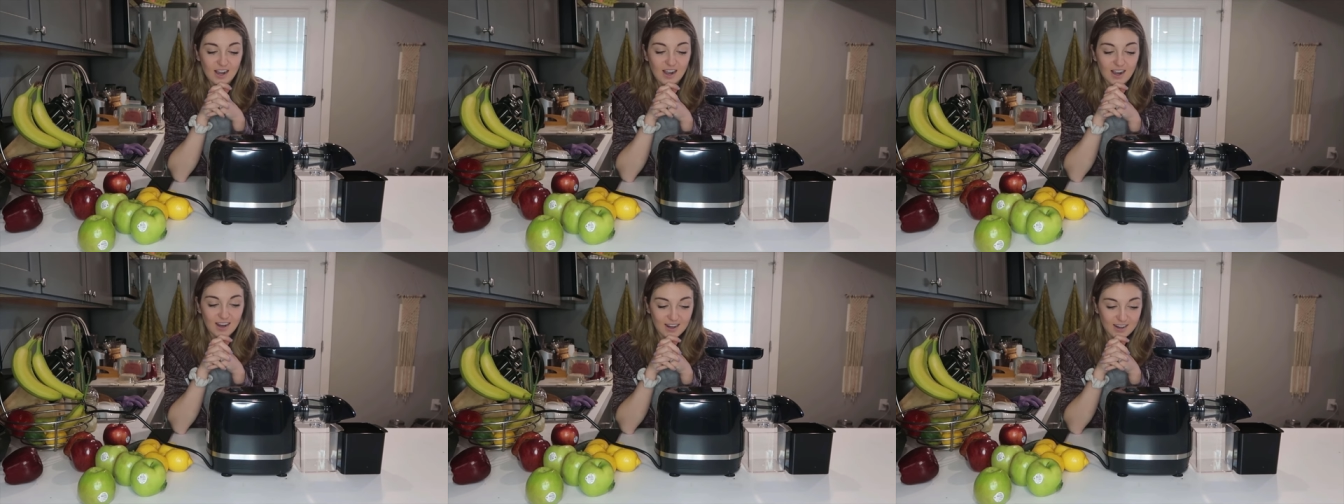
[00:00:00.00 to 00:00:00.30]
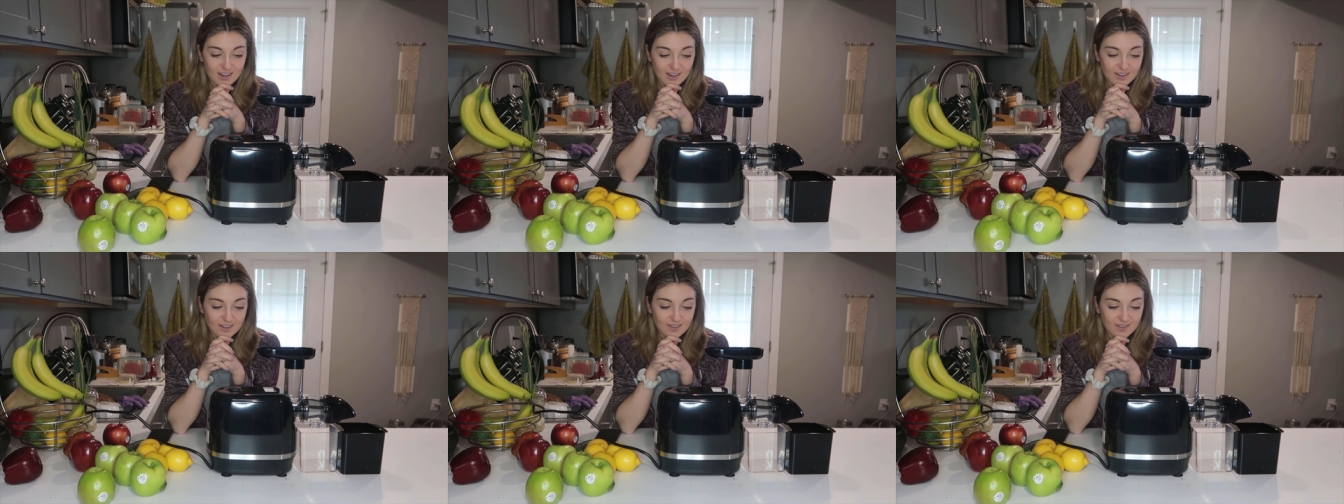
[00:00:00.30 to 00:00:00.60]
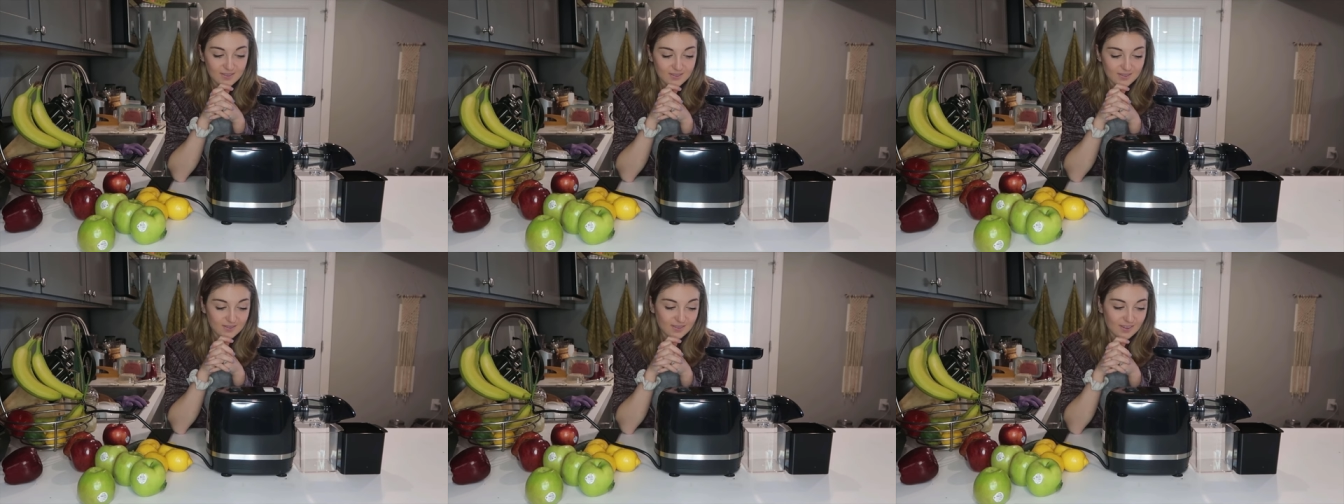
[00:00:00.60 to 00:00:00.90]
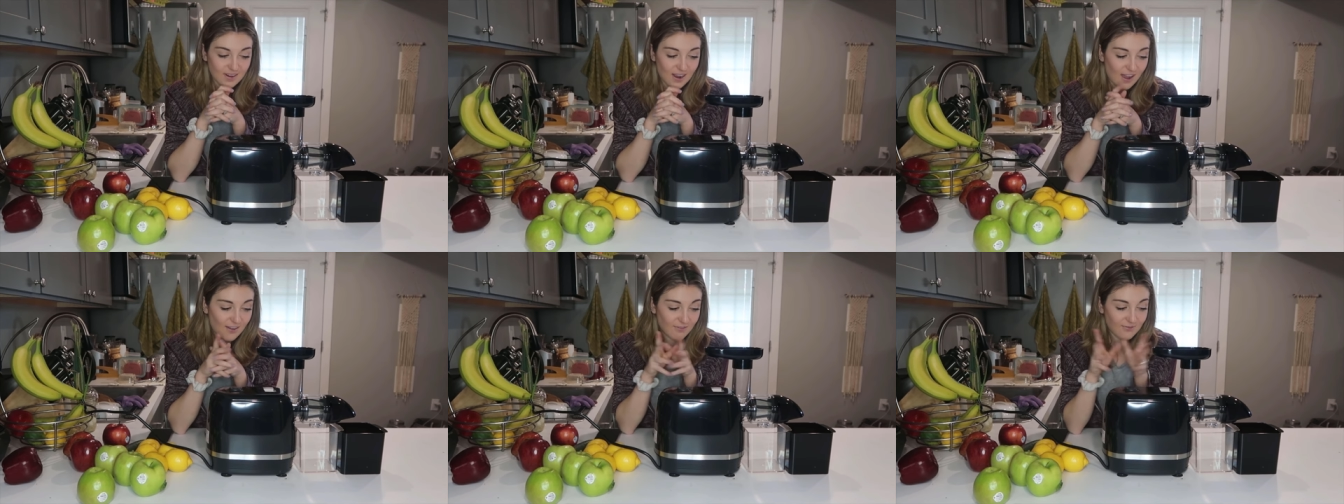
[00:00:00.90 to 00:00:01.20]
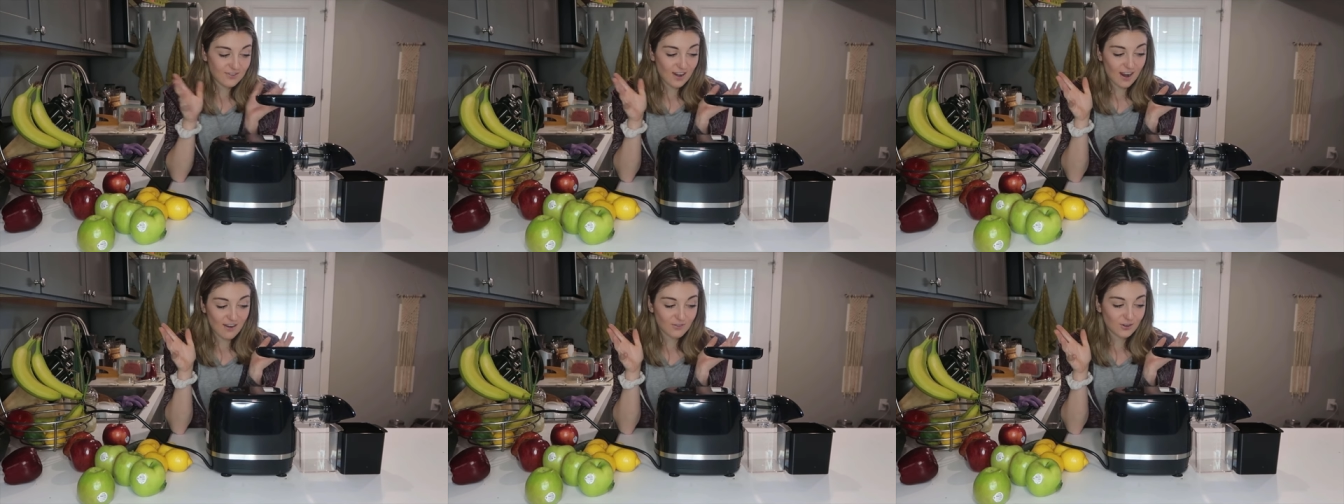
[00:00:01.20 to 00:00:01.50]
I
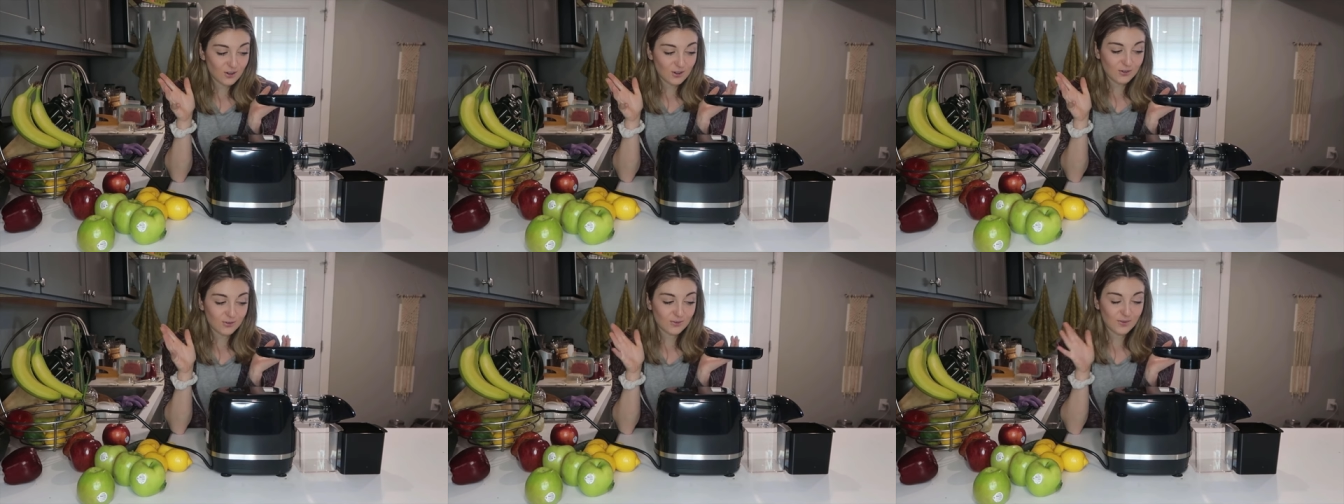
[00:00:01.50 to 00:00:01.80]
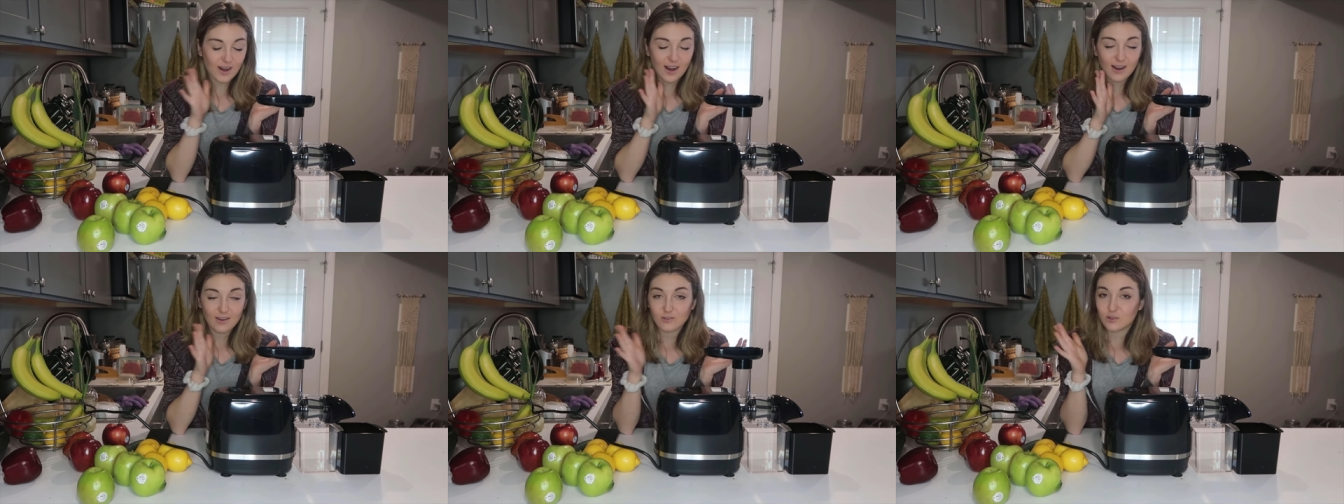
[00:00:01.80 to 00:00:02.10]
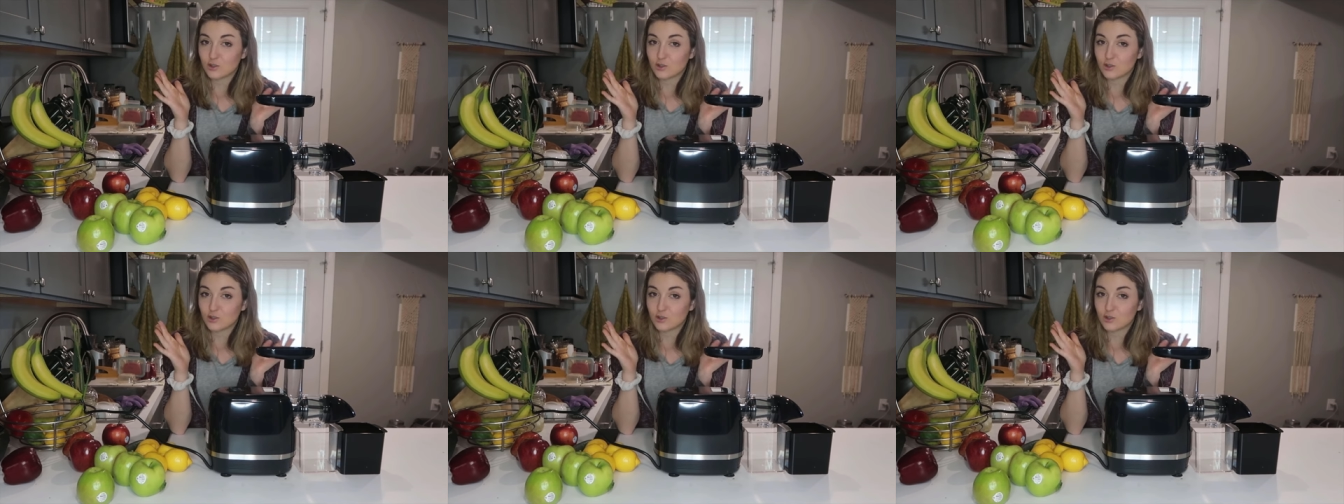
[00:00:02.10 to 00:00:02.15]
have never